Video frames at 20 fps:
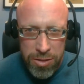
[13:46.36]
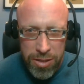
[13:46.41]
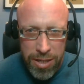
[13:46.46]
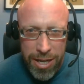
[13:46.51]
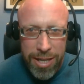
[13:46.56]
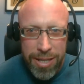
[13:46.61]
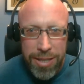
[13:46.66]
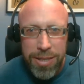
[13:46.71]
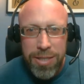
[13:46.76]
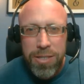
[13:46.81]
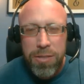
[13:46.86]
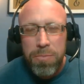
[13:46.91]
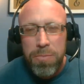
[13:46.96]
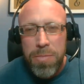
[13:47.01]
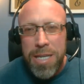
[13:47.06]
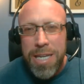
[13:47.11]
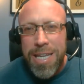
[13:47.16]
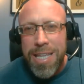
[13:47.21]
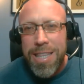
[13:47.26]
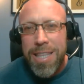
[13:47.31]
And to
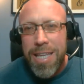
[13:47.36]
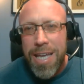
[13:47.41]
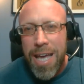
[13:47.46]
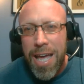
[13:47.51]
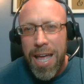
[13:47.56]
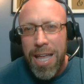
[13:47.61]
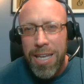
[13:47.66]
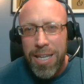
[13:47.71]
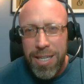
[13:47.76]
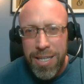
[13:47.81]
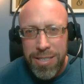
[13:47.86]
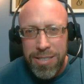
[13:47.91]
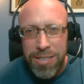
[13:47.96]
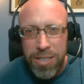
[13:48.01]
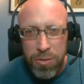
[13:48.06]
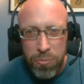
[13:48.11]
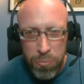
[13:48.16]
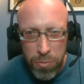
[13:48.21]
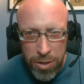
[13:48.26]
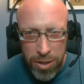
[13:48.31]
me, that is
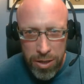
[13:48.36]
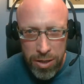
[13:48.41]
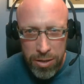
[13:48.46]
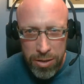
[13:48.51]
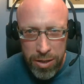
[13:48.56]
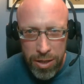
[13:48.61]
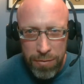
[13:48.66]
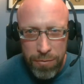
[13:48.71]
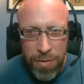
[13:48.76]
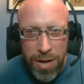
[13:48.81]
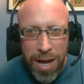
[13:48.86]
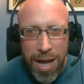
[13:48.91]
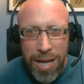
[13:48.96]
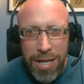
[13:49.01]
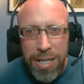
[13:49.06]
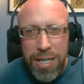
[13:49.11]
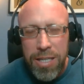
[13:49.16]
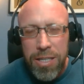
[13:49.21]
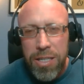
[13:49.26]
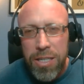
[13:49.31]
a win. If I
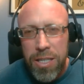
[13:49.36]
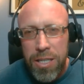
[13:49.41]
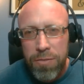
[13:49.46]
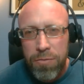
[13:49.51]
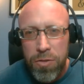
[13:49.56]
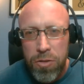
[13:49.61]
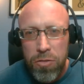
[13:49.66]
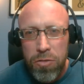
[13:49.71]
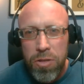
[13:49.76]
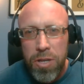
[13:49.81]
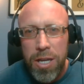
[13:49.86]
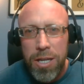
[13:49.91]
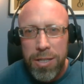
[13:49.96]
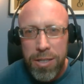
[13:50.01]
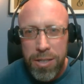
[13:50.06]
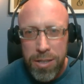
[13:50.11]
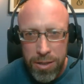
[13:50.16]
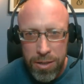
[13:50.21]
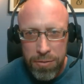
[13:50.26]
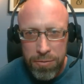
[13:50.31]
can give you that
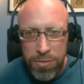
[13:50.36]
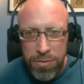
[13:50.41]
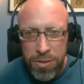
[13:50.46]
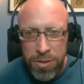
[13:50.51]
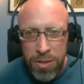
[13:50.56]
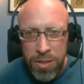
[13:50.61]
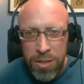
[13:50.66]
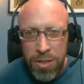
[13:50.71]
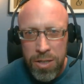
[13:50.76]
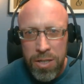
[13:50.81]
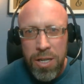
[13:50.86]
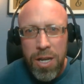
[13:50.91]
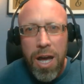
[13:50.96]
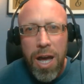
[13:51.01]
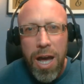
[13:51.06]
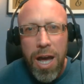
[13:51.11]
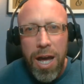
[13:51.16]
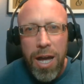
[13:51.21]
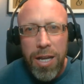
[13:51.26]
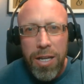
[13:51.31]
gift,
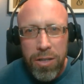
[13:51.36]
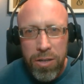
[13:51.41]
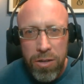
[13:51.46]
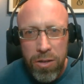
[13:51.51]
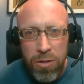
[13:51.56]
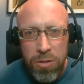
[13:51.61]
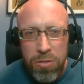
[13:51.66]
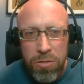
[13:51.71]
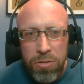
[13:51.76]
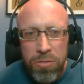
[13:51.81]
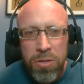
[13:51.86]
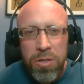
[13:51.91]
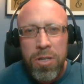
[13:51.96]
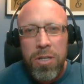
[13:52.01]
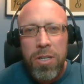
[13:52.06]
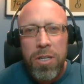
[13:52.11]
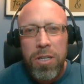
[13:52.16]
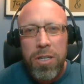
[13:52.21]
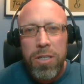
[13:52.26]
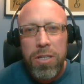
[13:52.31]
I know
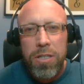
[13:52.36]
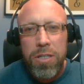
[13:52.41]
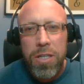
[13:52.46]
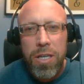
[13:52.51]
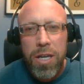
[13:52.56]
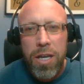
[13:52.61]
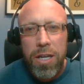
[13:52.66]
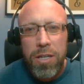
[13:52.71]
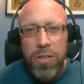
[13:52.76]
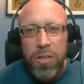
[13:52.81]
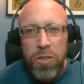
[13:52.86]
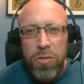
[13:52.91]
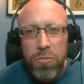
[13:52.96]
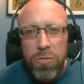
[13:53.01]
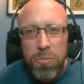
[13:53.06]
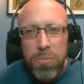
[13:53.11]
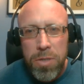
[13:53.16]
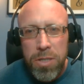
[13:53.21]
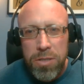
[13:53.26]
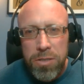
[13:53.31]
that you
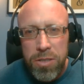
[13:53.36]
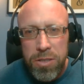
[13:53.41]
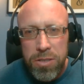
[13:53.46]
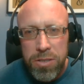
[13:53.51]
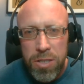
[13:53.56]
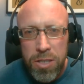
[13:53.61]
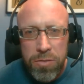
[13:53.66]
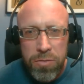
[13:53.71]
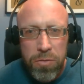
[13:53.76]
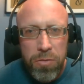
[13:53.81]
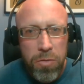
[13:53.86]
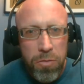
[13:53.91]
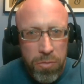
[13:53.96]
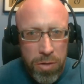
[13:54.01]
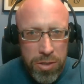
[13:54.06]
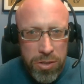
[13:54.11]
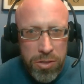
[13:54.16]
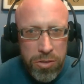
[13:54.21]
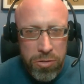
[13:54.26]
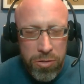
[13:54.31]
will be successful for the
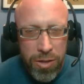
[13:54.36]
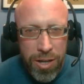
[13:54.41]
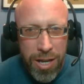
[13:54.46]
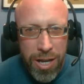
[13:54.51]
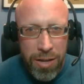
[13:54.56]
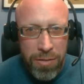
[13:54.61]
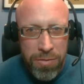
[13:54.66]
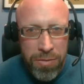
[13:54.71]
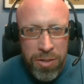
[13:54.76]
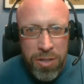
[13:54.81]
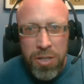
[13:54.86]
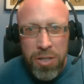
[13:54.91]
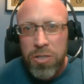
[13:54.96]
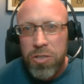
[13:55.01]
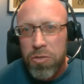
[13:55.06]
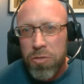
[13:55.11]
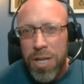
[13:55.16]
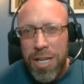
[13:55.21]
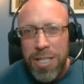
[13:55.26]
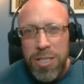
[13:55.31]
rest of your life.
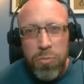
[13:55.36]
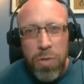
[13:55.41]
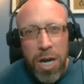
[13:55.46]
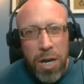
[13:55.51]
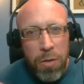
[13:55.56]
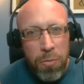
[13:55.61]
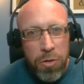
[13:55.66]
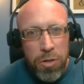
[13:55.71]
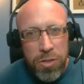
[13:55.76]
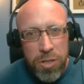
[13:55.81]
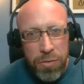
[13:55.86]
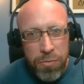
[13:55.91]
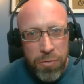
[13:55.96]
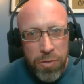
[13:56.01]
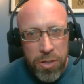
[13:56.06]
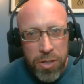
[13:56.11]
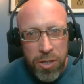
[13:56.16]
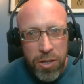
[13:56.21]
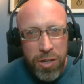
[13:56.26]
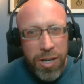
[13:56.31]
So that's why we're
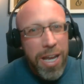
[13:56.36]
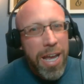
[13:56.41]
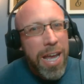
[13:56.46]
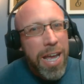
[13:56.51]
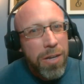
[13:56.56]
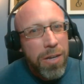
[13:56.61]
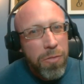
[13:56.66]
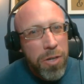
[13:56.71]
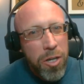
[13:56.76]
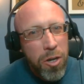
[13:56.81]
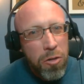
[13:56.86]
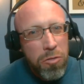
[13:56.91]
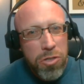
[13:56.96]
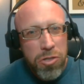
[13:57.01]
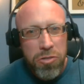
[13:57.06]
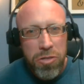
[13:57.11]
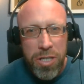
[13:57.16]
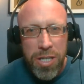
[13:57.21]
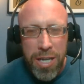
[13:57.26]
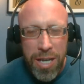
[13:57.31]
different here, and we hold
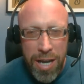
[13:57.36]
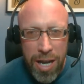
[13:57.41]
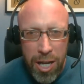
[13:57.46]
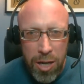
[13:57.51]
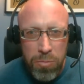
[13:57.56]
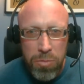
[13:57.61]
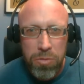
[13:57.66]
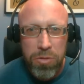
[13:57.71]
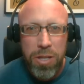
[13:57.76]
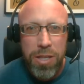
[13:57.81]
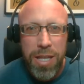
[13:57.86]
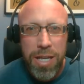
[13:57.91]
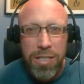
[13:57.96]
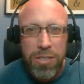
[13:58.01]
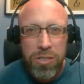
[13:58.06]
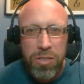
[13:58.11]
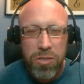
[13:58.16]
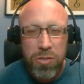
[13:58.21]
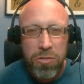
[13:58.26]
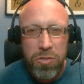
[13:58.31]
you accountable to that
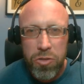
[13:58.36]
too.